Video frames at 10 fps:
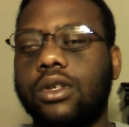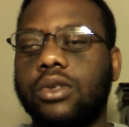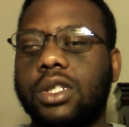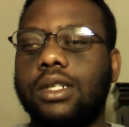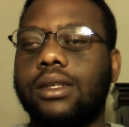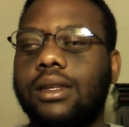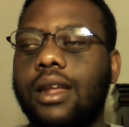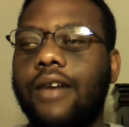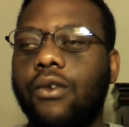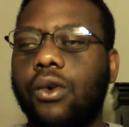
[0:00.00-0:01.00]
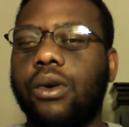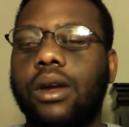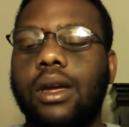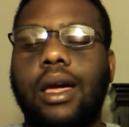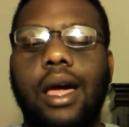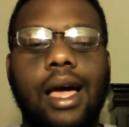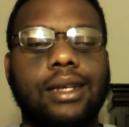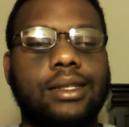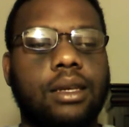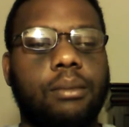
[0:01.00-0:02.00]
So she never
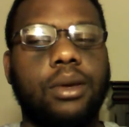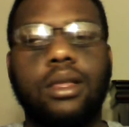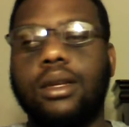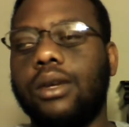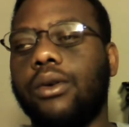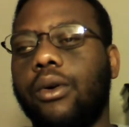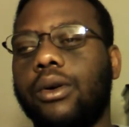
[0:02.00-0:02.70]
has the ability or,